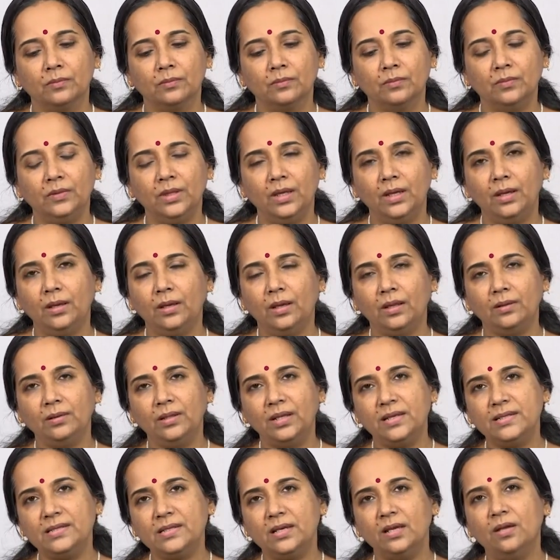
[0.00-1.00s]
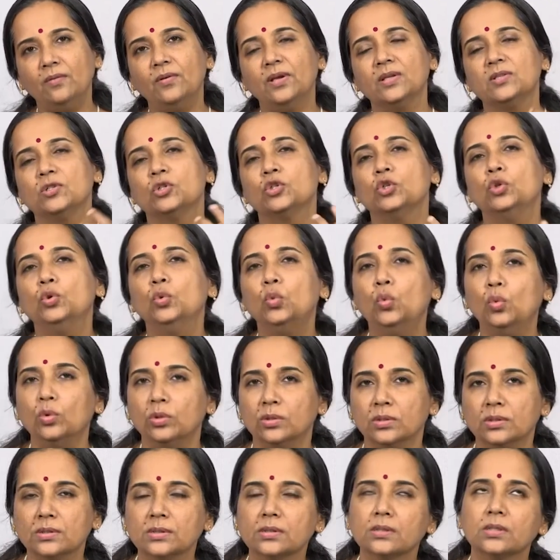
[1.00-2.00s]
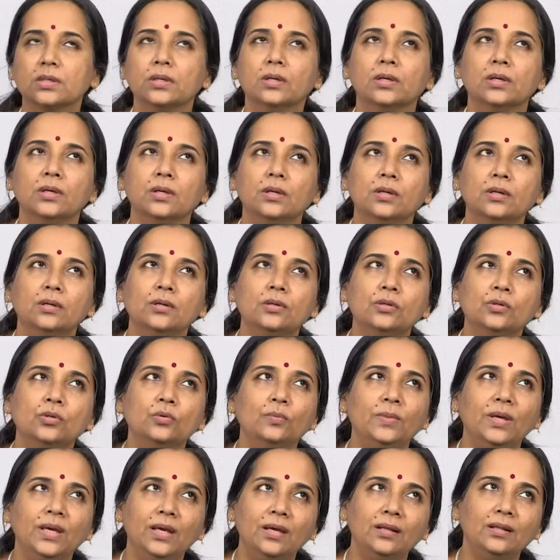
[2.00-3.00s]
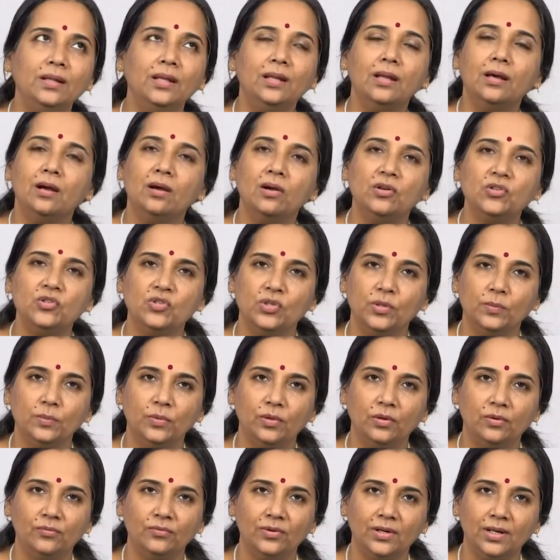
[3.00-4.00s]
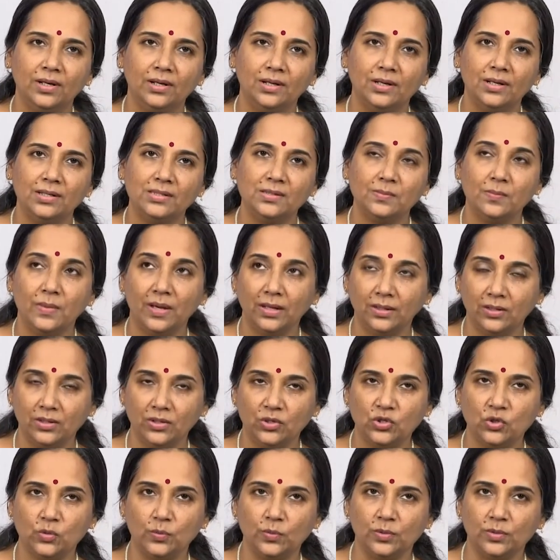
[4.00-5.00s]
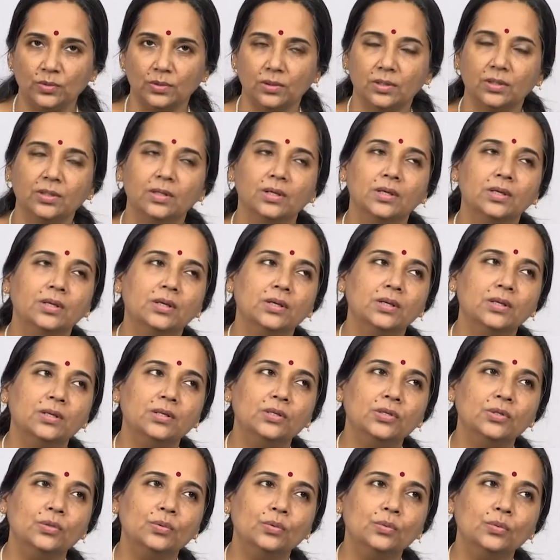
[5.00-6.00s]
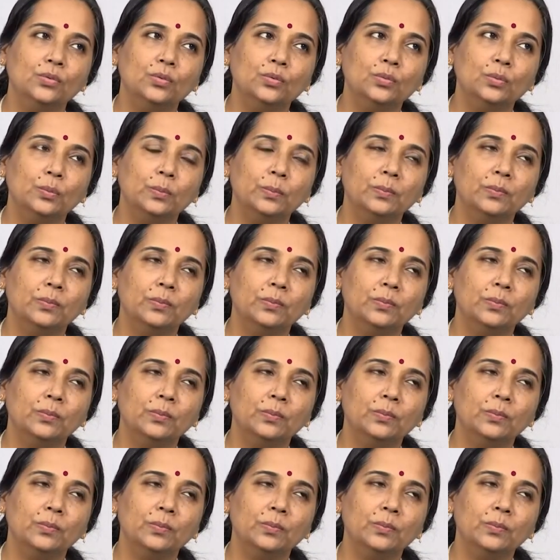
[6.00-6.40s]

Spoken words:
they serve as tools to make the large number of ragas manageable, to